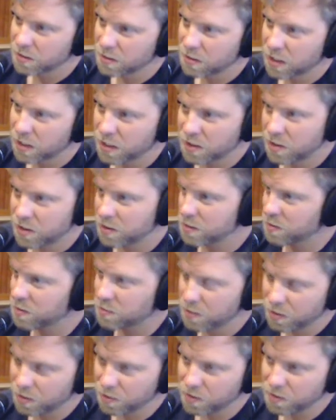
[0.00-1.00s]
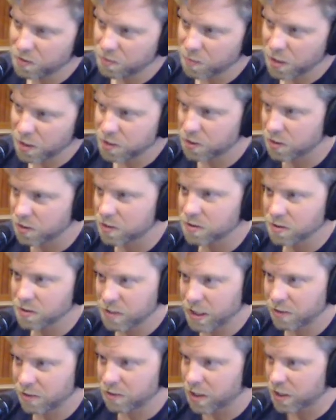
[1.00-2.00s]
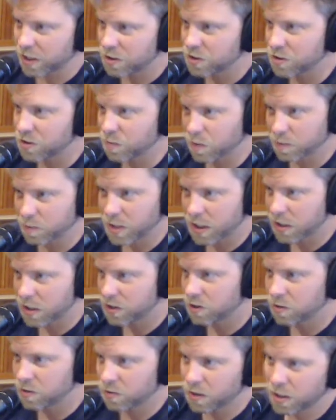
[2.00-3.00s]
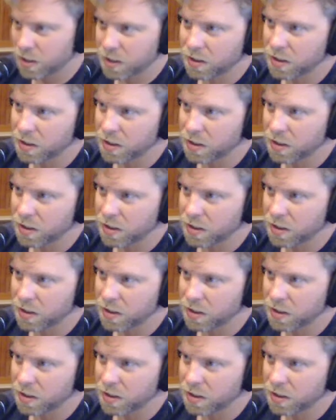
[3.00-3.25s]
there's a major degradation to women issue there,